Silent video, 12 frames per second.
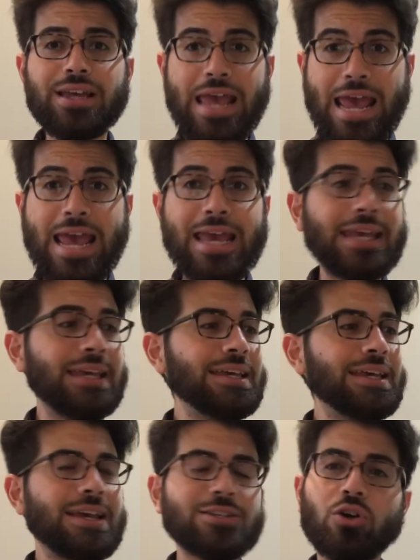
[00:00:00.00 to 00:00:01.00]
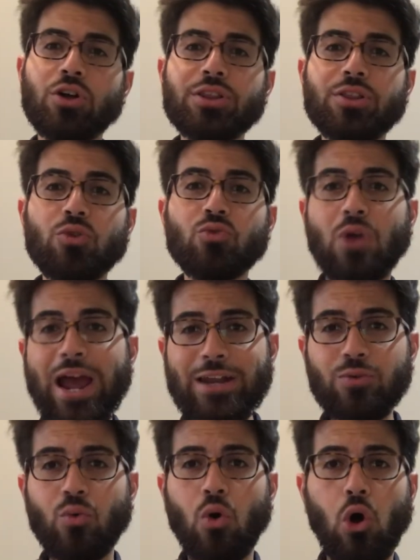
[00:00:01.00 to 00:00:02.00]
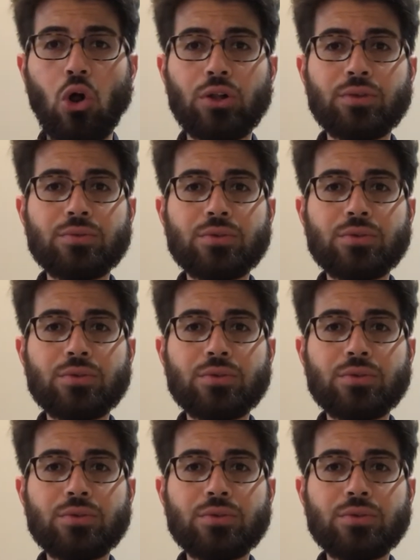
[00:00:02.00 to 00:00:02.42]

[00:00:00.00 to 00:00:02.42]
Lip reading: A is on the right wall.